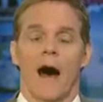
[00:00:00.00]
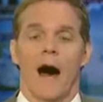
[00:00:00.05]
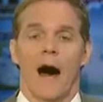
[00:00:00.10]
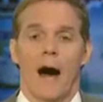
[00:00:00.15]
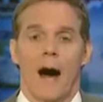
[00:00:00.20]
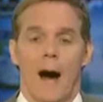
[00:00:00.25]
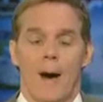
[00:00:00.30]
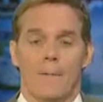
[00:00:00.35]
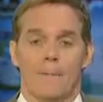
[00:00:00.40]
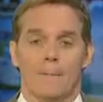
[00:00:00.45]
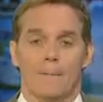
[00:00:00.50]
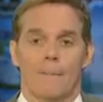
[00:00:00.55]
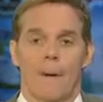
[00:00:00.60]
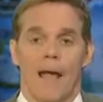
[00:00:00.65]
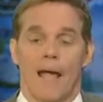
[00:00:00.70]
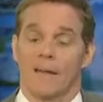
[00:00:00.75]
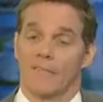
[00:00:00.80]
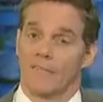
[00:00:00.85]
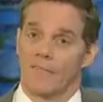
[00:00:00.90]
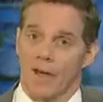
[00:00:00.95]
um,
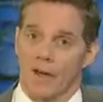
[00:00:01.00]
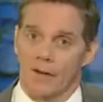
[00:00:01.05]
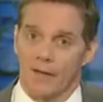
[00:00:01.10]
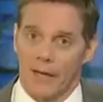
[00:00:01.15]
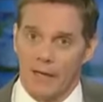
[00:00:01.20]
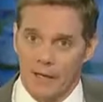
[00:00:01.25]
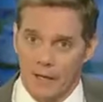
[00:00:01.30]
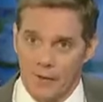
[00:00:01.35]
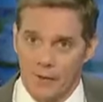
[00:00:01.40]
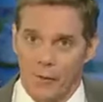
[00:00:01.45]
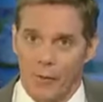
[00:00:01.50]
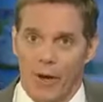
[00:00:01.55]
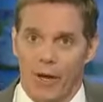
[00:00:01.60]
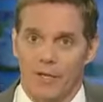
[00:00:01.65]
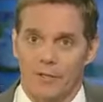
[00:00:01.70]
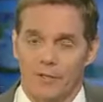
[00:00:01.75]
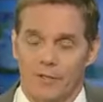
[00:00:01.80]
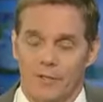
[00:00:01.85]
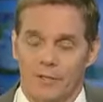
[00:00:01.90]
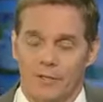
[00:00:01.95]
and found out
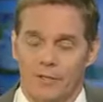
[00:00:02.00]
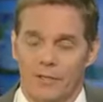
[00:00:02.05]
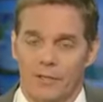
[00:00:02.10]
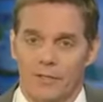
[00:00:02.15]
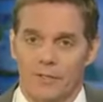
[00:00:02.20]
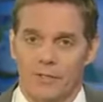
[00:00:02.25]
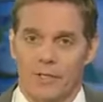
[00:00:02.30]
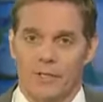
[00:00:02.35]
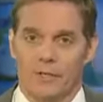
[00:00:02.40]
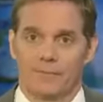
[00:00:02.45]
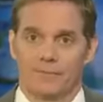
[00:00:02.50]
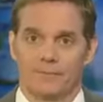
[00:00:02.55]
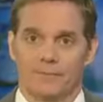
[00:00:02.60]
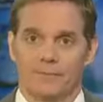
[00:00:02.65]
otherwise. She